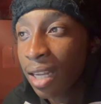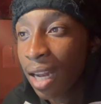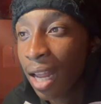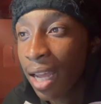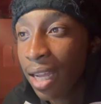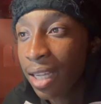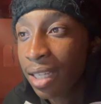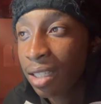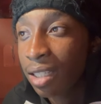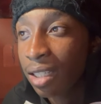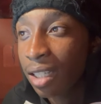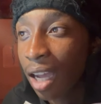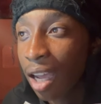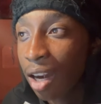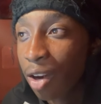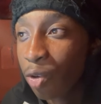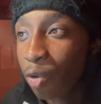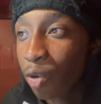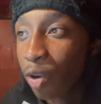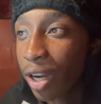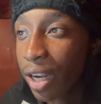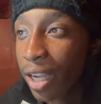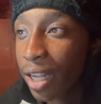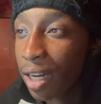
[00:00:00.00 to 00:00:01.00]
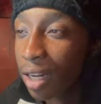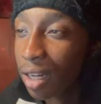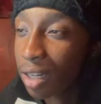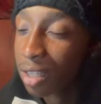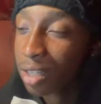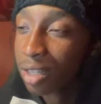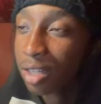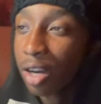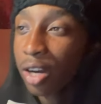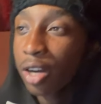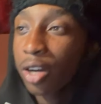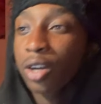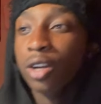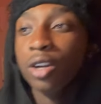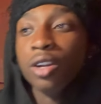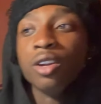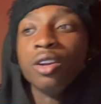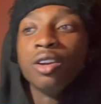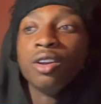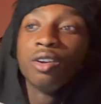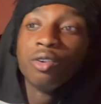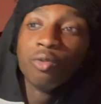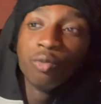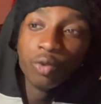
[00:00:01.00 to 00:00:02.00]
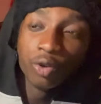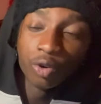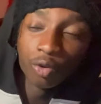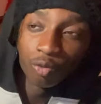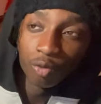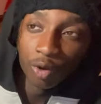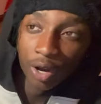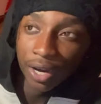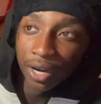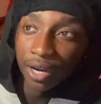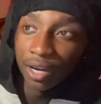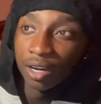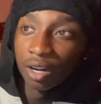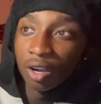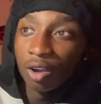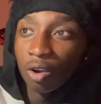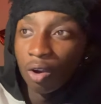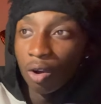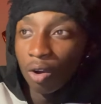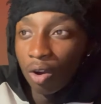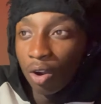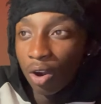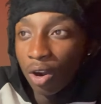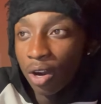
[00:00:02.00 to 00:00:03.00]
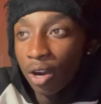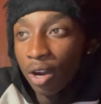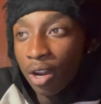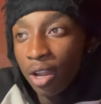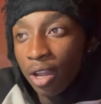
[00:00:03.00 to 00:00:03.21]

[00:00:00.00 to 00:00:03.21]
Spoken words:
Like, she got the red in the shirt with the red in the car.